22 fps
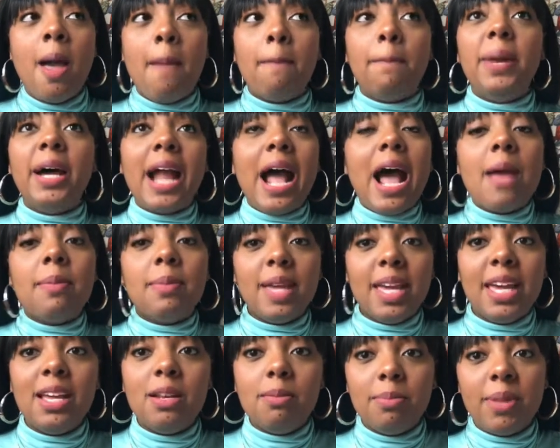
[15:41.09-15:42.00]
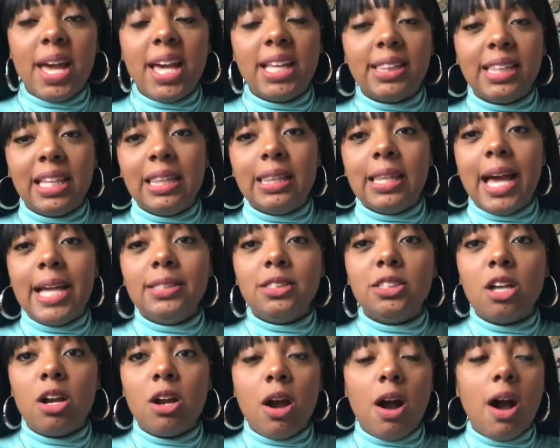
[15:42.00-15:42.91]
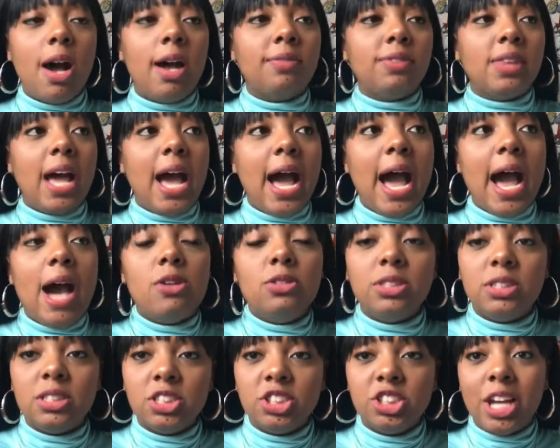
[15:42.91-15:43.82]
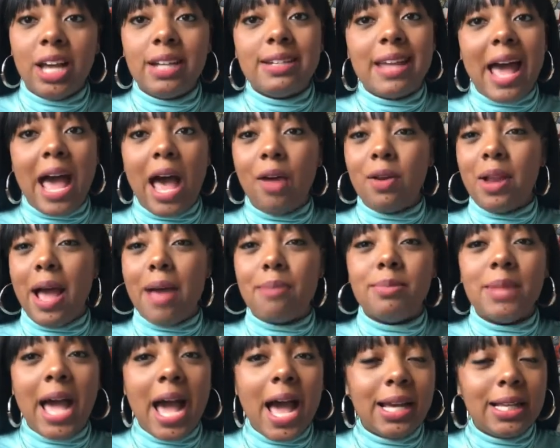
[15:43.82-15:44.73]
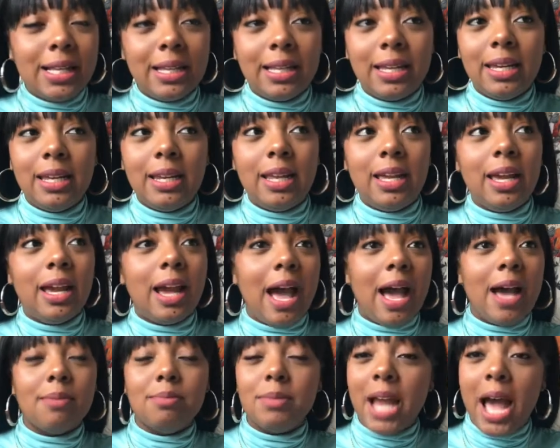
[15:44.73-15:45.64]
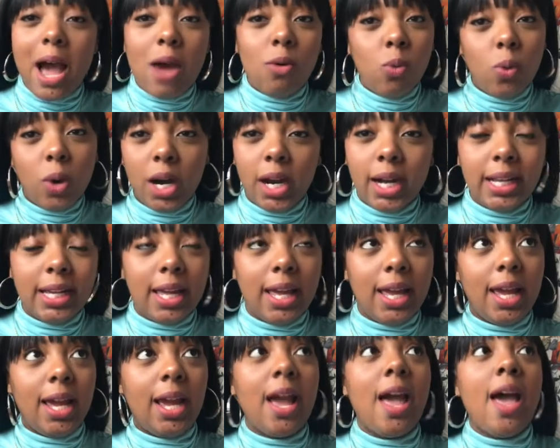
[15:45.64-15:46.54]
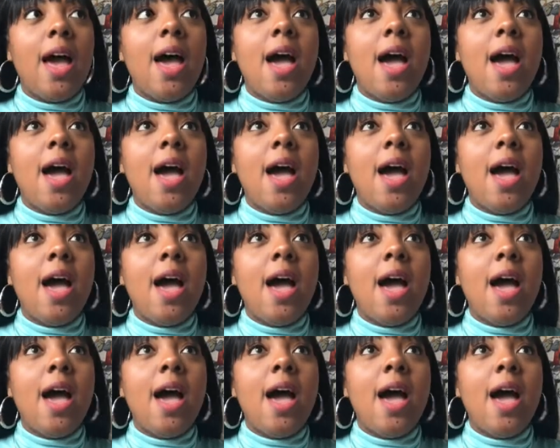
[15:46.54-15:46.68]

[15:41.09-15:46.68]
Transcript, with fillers: but I'm in bed, the lights are off, the house is shut down, I'm not cleaning, I'm not working,